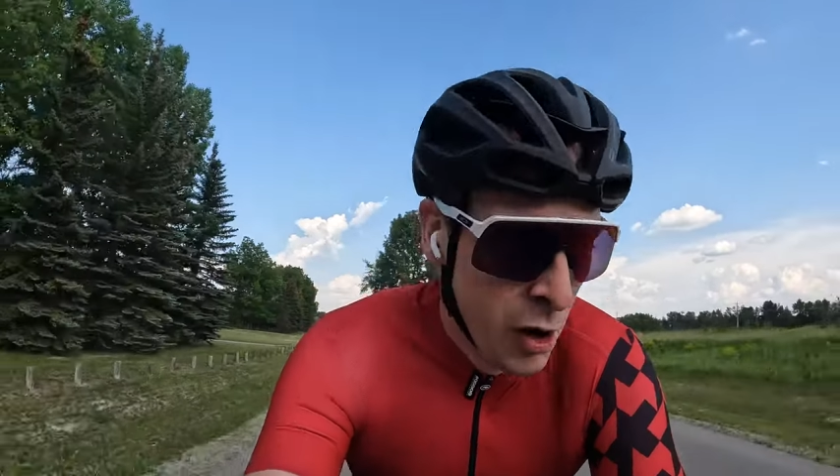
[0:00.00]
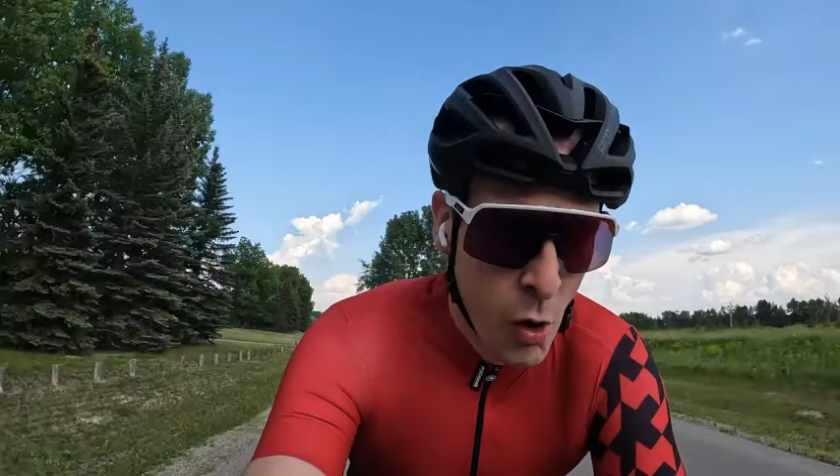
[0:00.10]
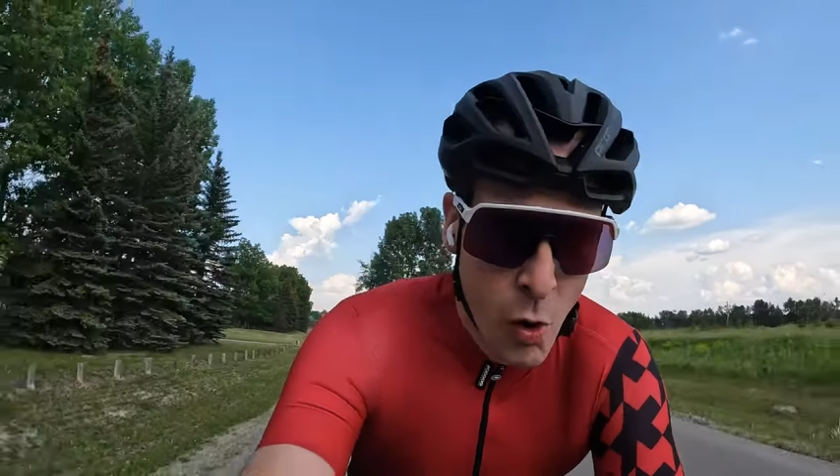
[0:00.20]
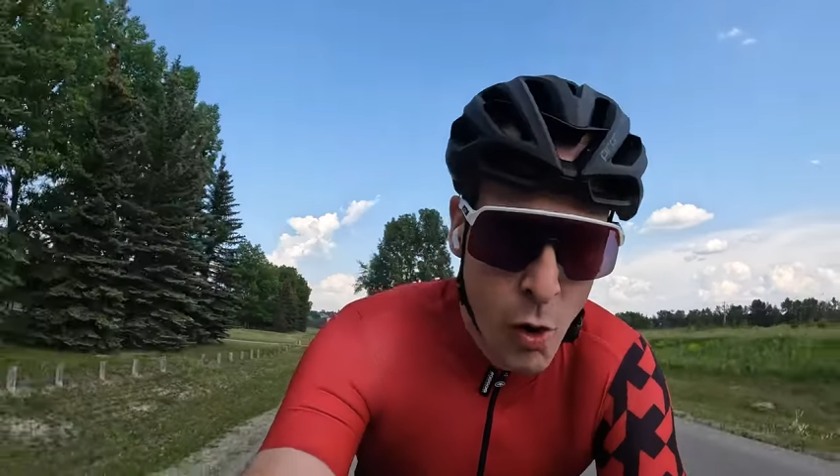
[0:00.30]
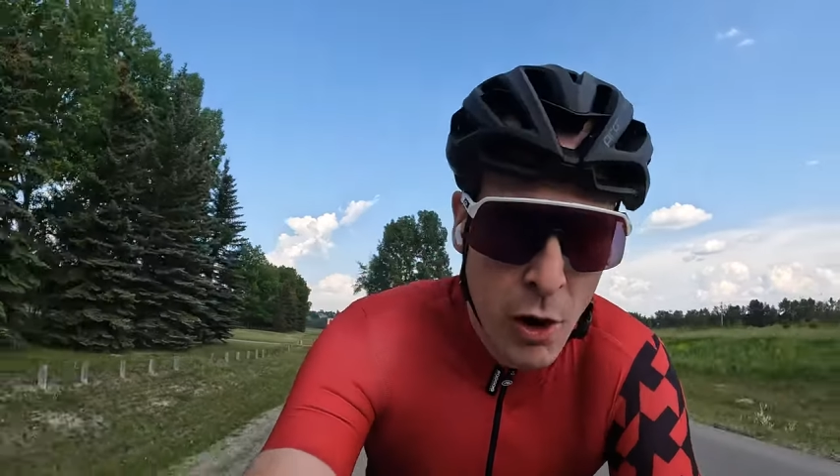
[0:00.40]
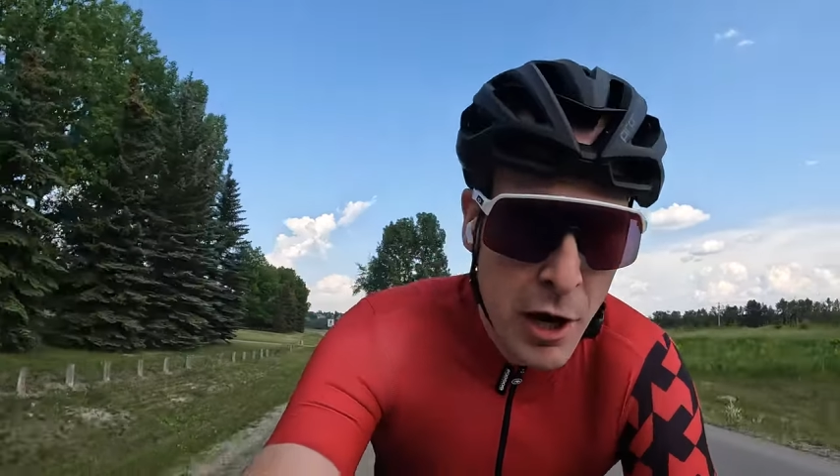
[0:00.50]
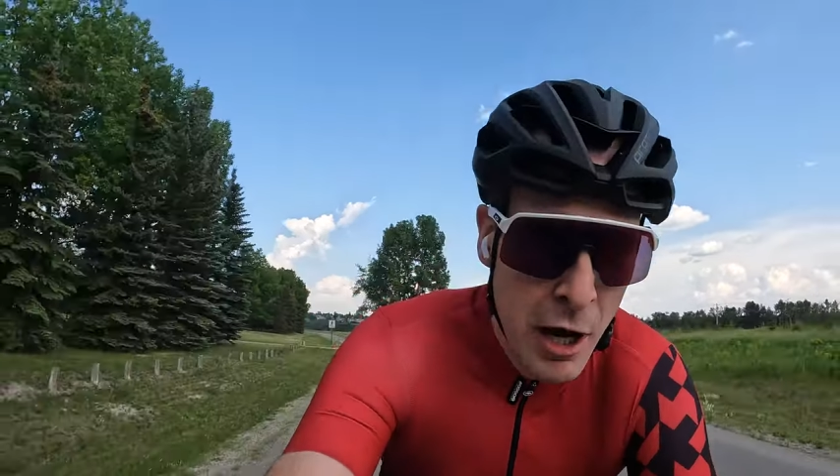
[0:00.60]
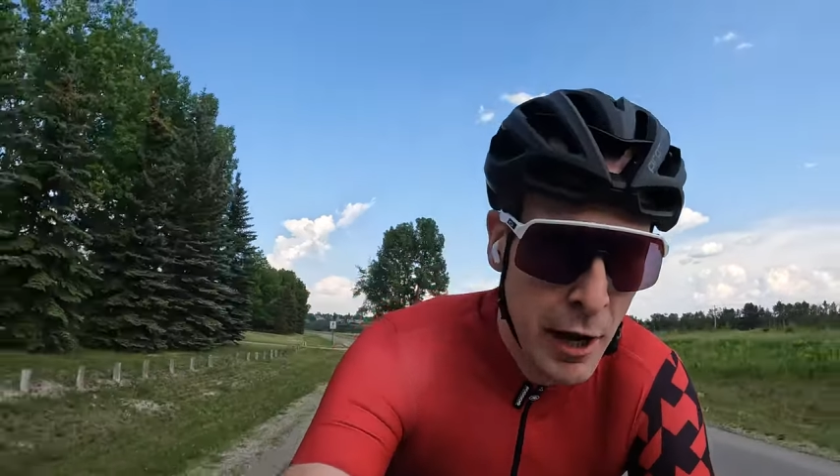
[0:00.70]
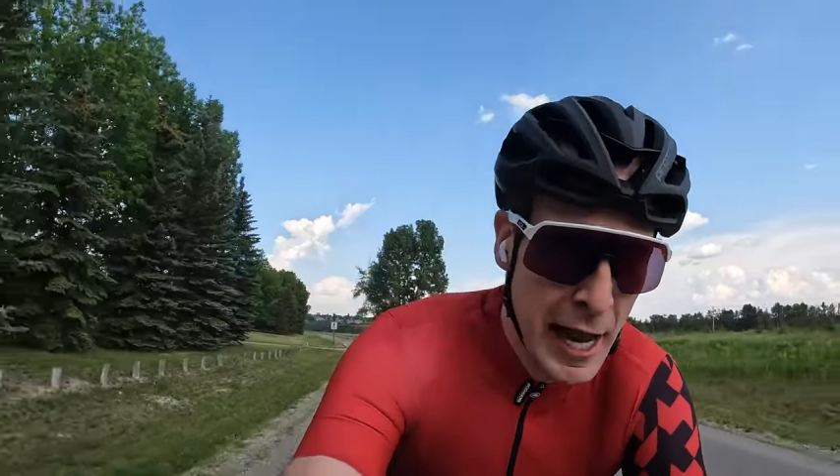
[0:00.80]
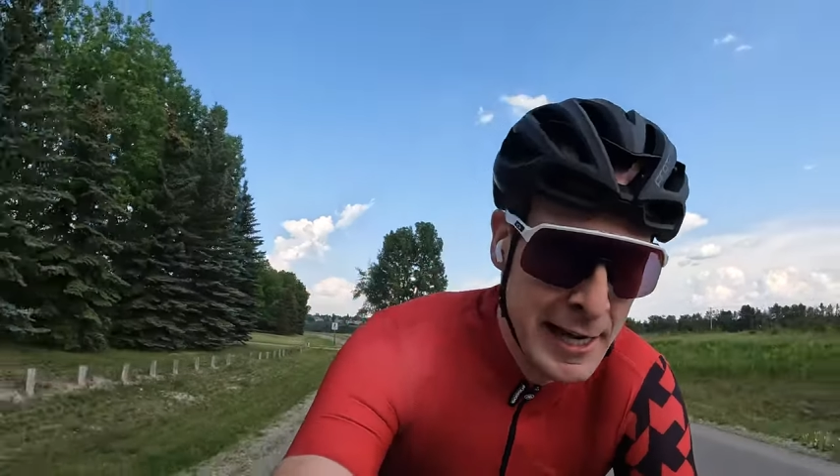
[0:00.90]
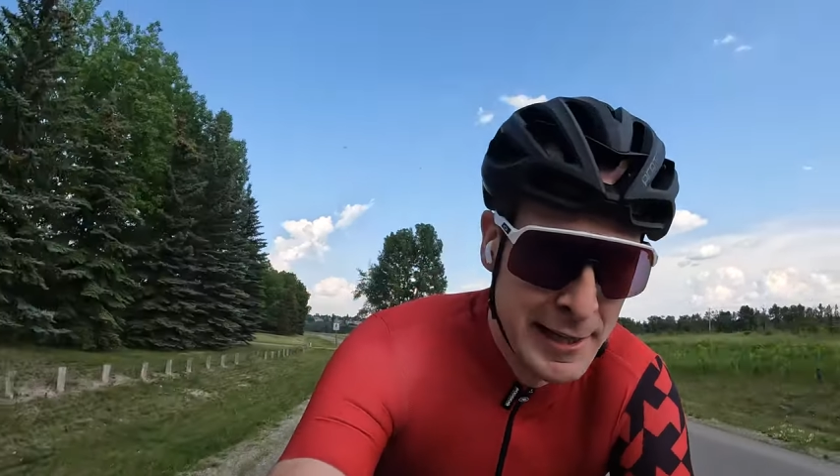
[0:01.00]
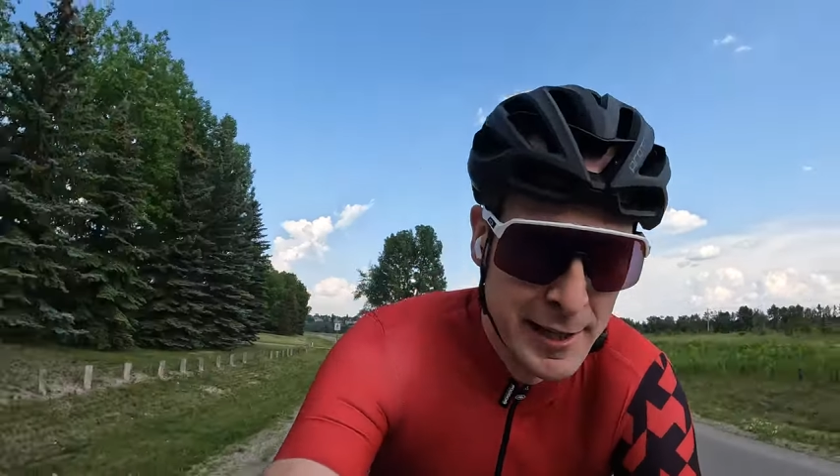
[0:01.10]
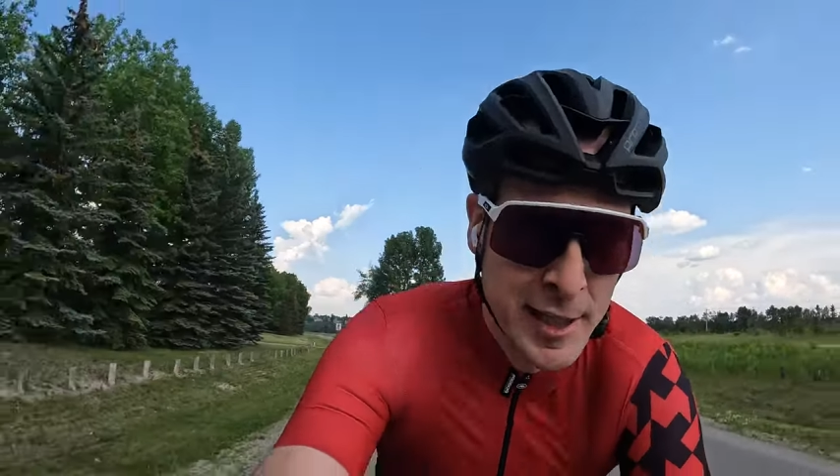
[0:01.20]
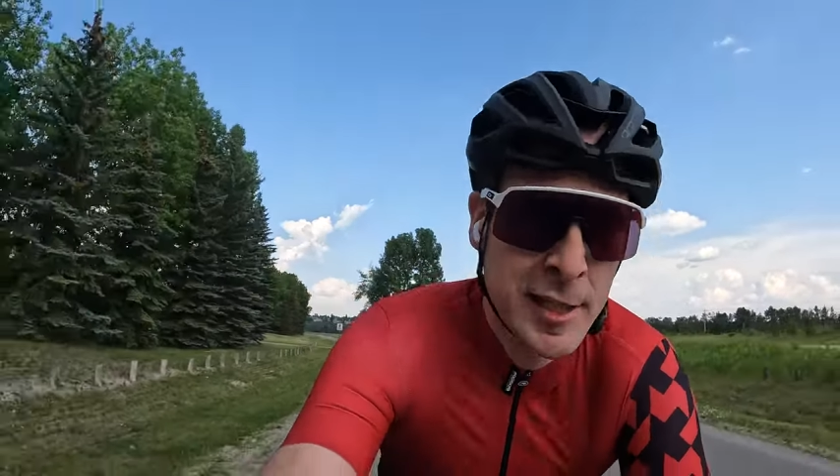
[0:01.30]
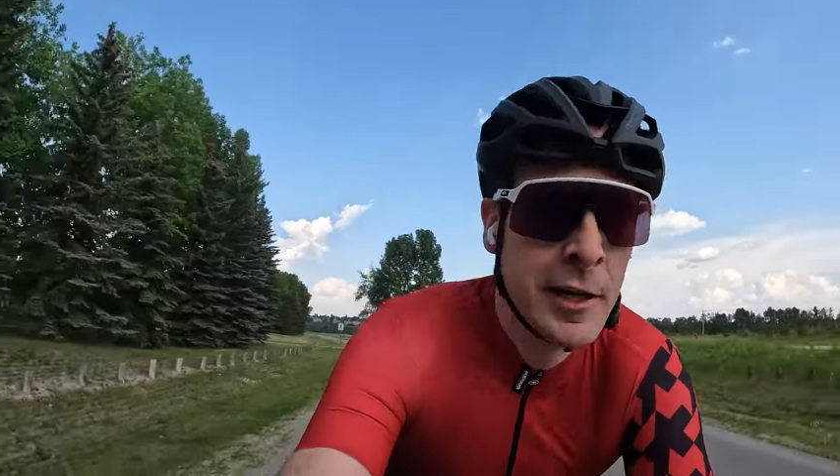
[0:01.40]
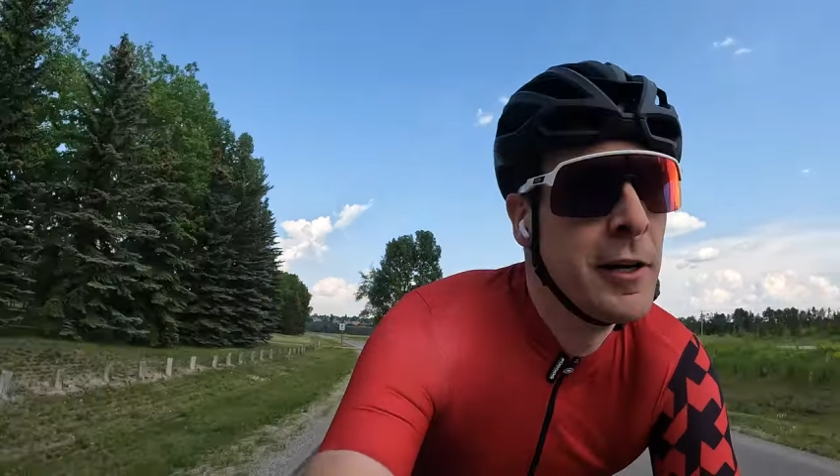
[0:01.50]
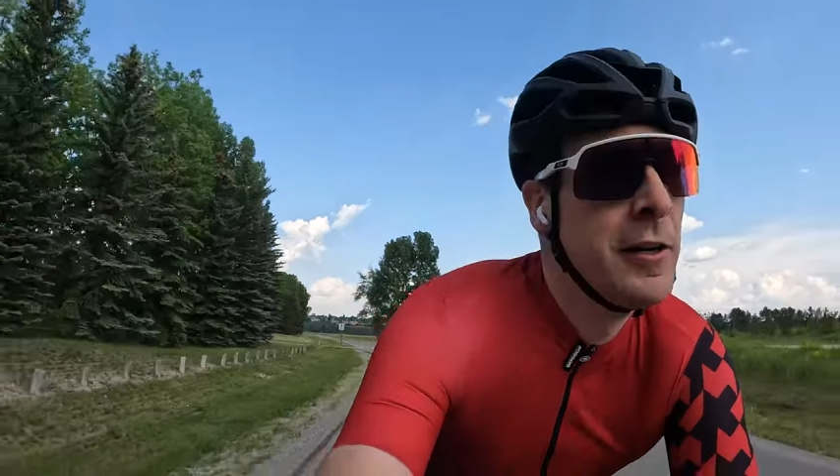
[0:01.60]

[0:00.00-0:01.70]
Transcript: Horrendous.